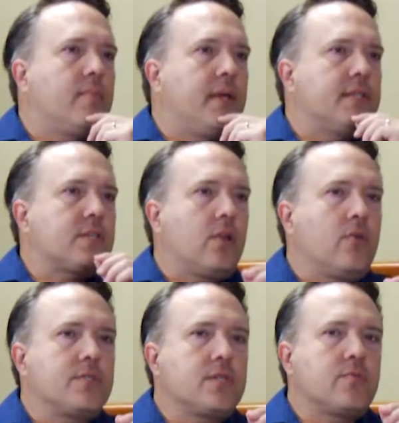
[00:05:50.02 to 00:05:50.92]
it's
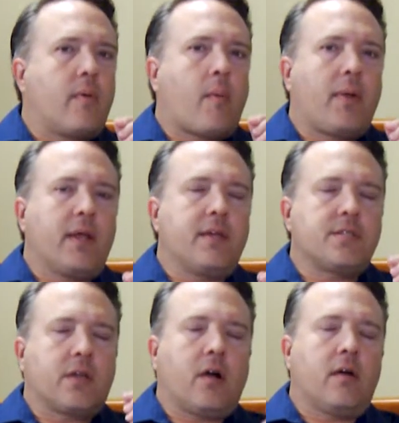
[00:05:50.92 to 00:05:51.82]
closed as we replace
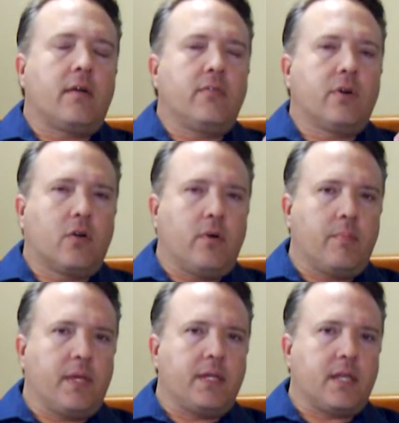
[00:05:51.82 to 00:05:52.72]
the cardio
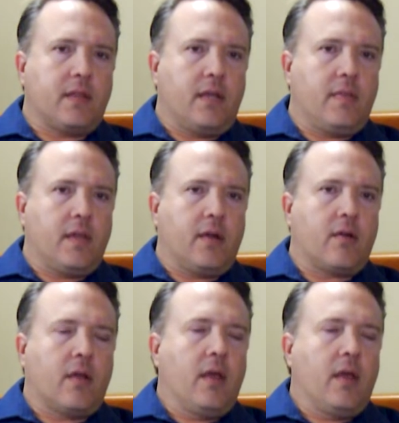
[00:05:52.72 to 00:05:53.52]
equipment in there.